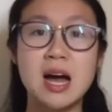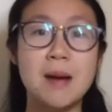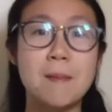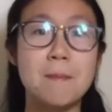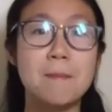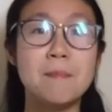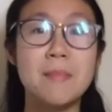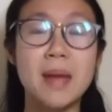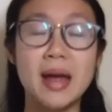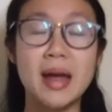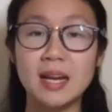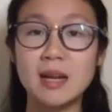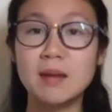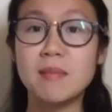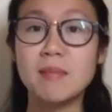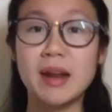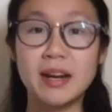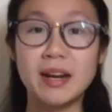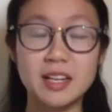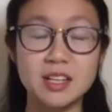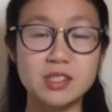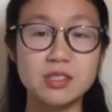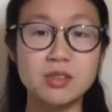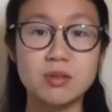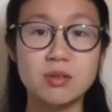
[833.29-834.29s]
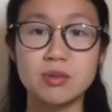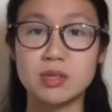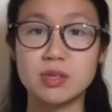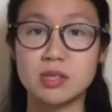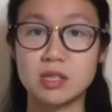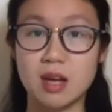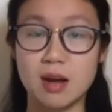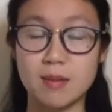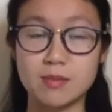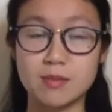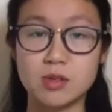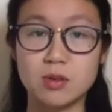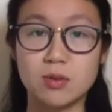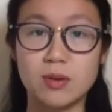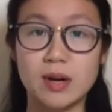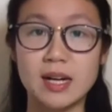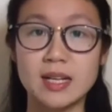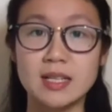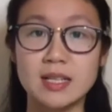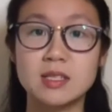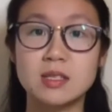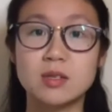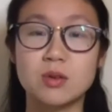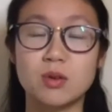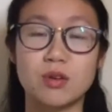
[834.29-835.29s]
many students come to
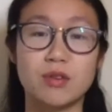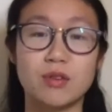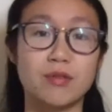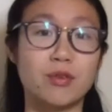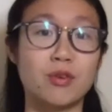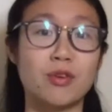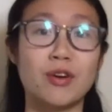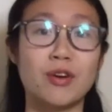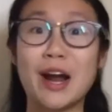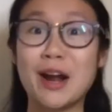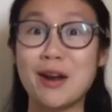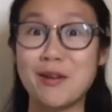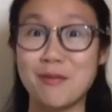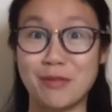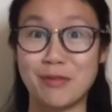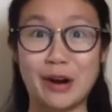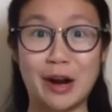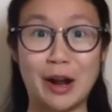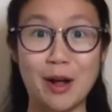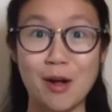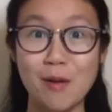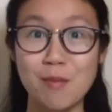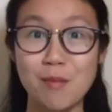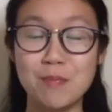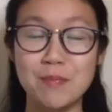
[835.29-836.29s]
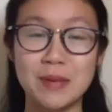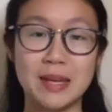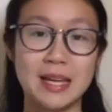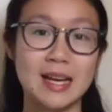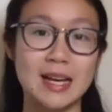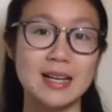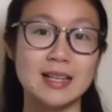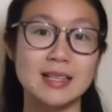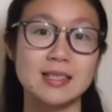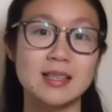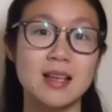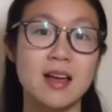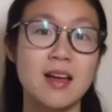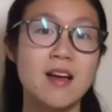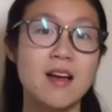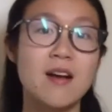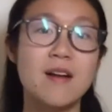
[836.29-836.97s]
us sort of crying for help because